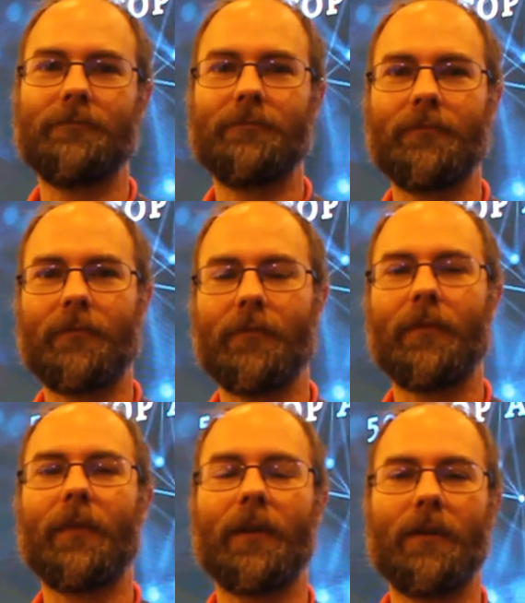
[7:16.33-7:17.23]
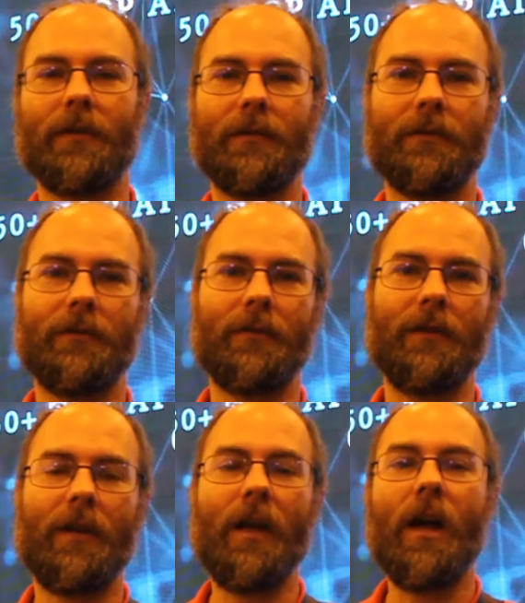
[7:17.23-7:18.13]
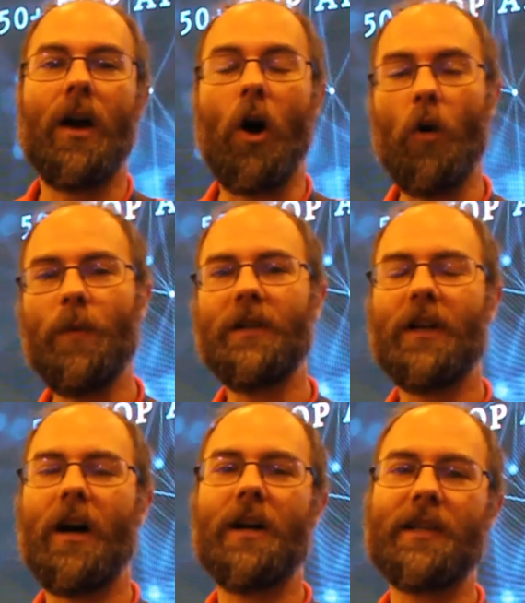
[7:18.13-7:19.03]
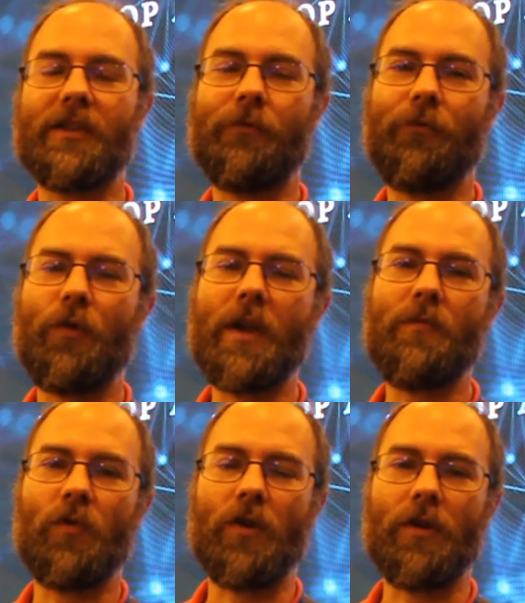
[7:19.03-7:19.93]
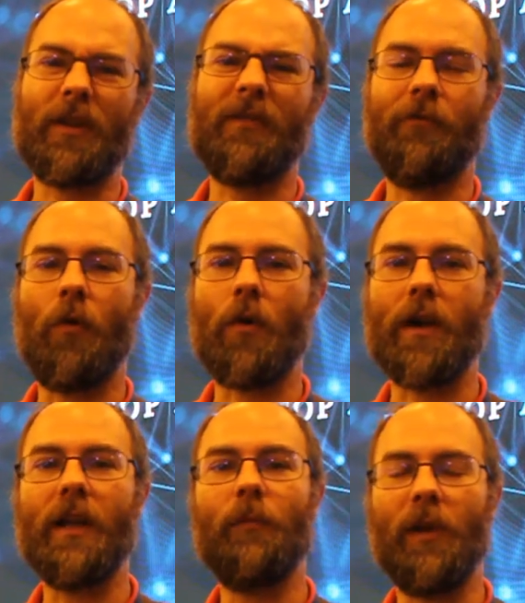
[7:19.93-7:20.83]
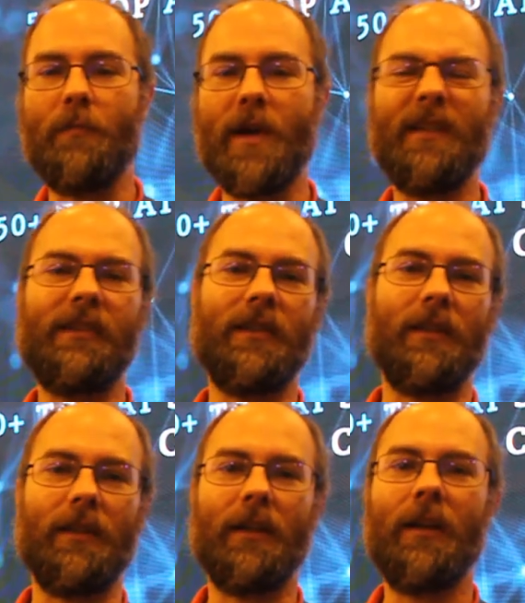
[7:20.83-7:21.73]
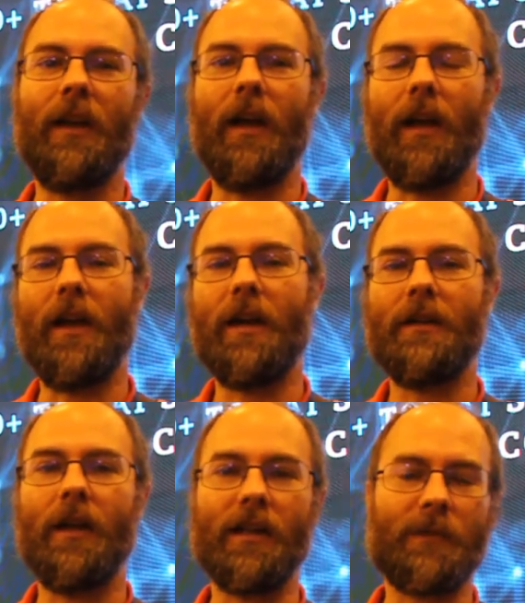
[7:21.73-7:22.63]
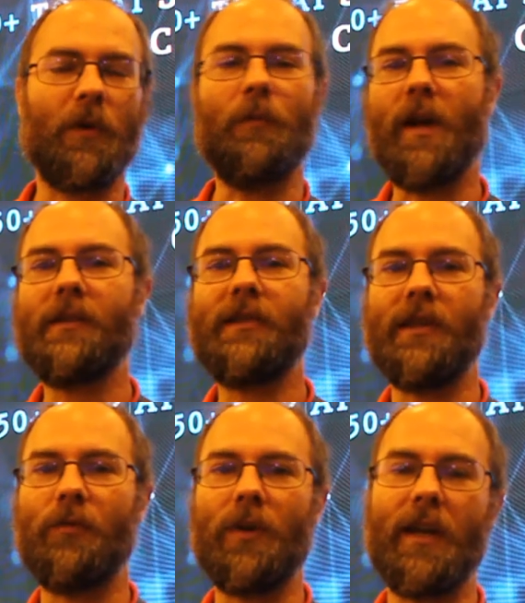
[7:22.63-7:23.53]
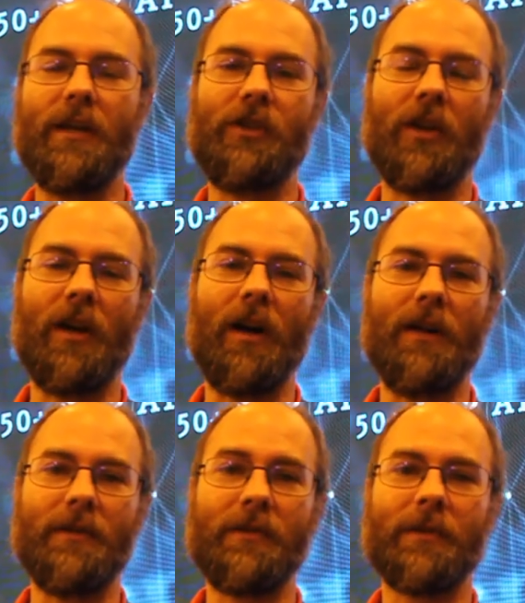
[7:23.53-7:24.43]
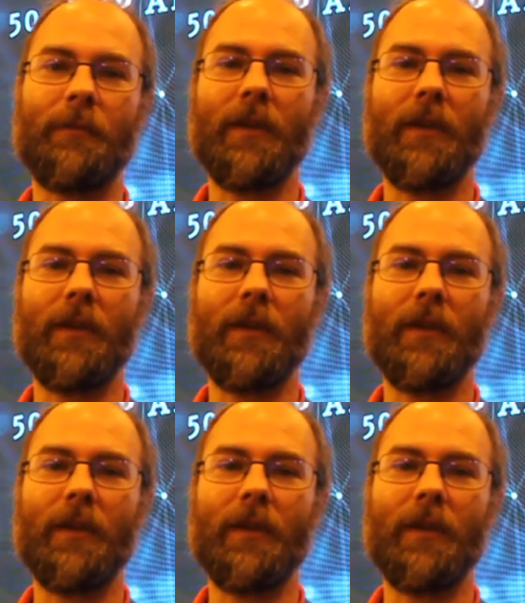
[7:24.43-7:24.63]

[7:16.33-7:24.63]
What is OpenCog? OpenCog is a framework for implementing and experimenting with AGIs.